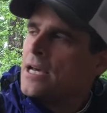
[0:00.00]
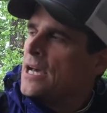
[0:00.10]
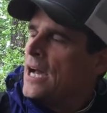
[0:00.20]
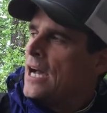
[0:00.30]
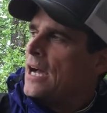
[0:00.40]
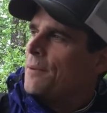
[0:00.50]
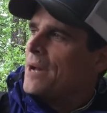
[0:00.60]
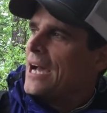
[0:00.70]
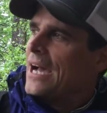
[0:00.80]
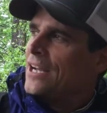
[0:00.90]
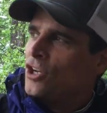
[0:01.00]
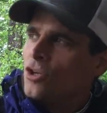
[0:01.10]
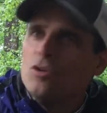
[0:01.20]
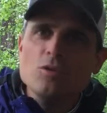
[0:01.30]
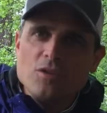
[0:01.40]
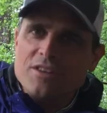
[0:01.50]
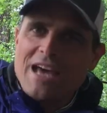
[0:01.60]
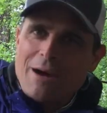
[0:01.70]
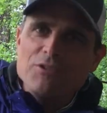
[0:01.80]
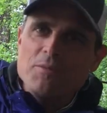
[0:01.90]
I knew
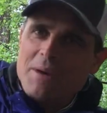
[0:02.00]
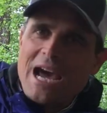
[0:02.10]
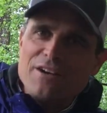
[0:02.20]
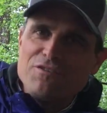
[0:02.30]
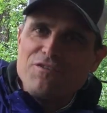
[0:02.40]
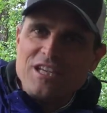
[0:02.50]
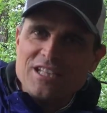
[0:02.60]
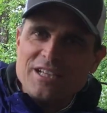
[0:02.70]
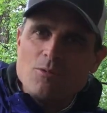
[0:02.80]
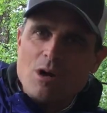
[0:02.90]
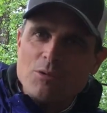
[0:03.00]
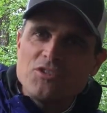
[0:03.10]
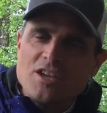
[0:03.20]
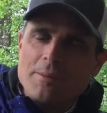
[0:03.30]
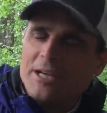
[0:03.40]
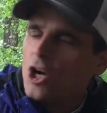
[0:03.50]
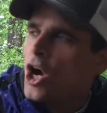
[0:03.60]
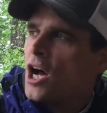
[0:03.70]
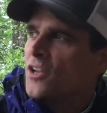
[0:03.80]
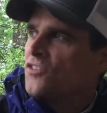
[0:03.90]
that was a bad feeling, what was coming
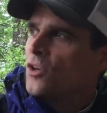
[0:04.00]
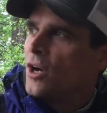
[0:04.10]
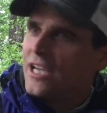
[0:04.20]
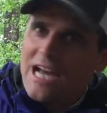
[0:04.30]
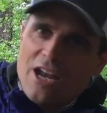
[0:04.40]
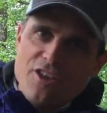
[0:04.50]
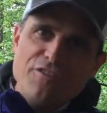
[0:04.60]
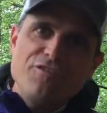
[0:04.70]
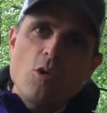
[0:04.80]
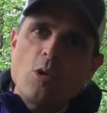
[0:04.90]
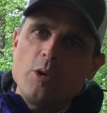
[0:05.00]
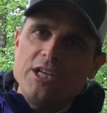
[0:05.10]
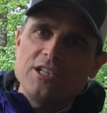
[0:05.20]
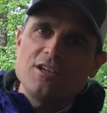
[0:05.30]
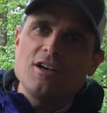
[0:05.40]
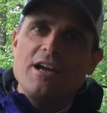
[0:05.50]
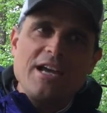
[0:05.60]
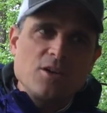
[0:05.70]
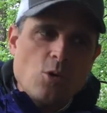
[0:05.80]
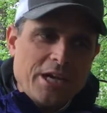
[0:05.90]
on, so I got on the four-wheeler
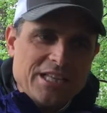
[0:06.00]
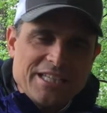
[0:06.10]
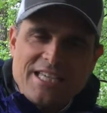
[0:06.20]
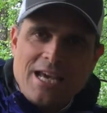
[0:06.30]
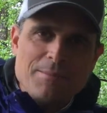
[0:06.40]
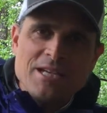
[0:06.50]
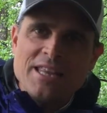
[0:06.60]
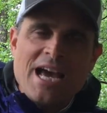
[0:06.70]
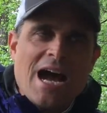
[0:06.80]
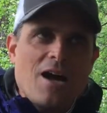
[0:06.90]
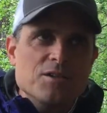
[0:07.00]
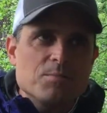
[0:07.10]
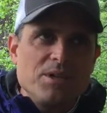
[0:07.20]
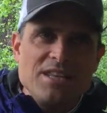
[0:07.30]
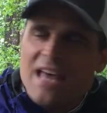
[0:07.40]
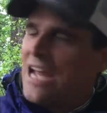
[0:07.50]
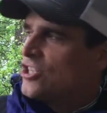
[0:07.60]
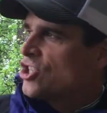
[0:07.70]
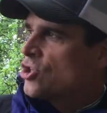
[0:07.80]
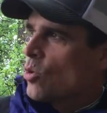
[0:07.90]
and quickly came into the house. But in that
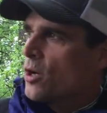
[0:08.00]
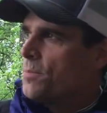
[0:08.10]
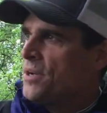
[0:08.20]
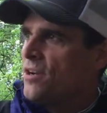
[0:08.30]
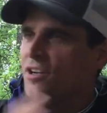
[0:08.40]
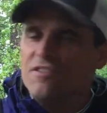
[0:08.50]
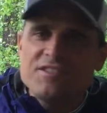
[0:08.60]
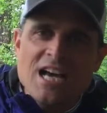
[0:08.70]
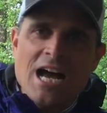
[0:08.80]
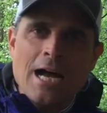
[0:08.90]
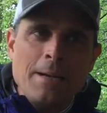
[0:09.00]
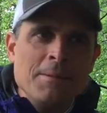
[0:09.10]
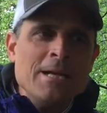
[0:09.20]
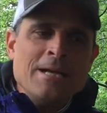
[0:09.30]
short period of time,